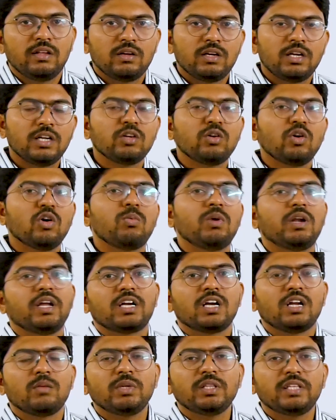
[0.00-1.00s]
In global
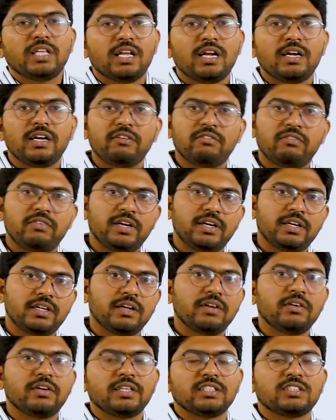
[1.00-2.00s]
economy, there are different
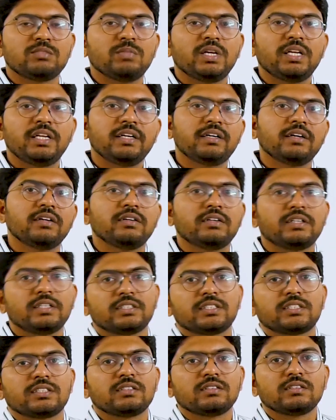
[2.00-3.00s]
countries, many
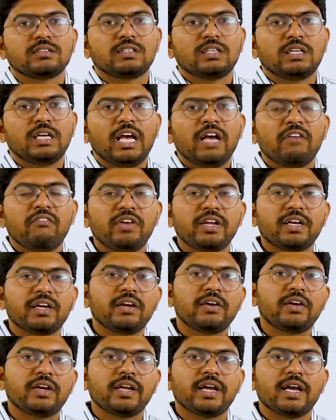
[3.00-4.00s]
countries. Every
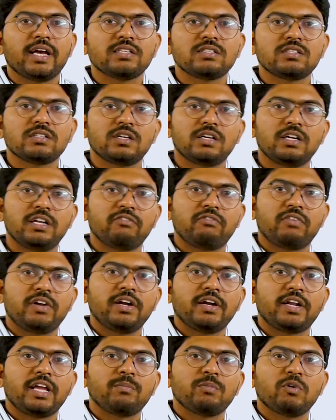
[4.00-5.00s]
country has
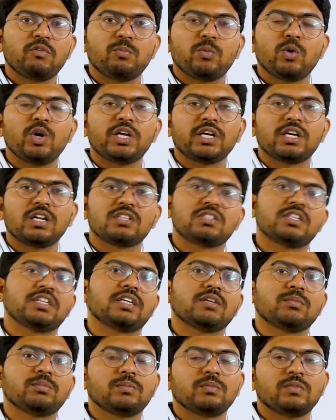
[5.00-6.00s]
different type of political
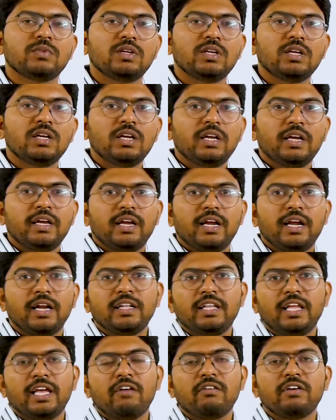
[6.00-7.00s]
setup and
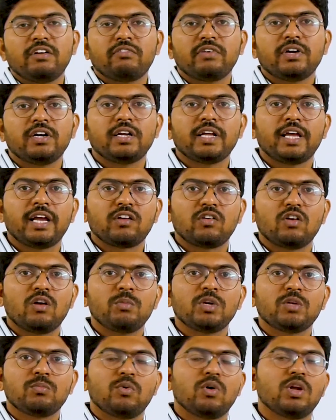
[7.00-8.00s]
they have different
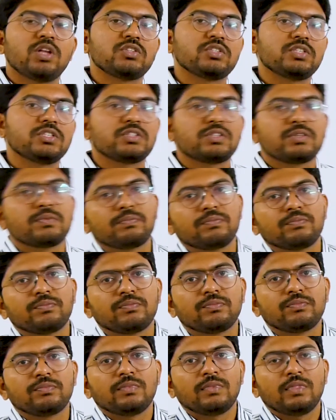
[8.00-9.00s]
economic policies.
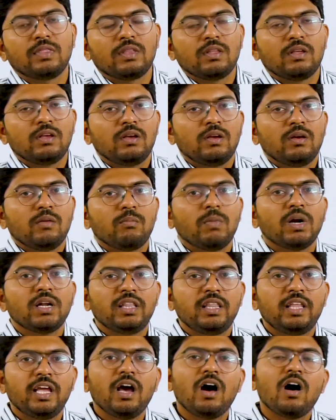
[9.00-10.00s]

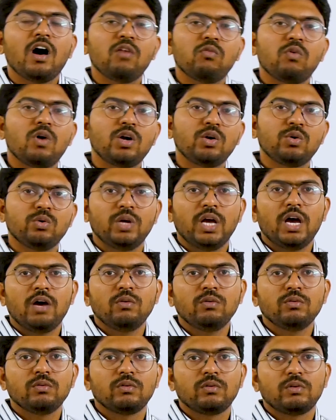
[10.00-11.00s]
But they all want to have
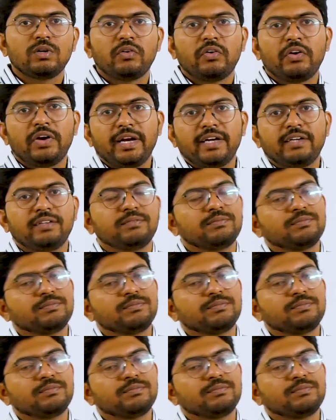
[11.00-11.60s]
trade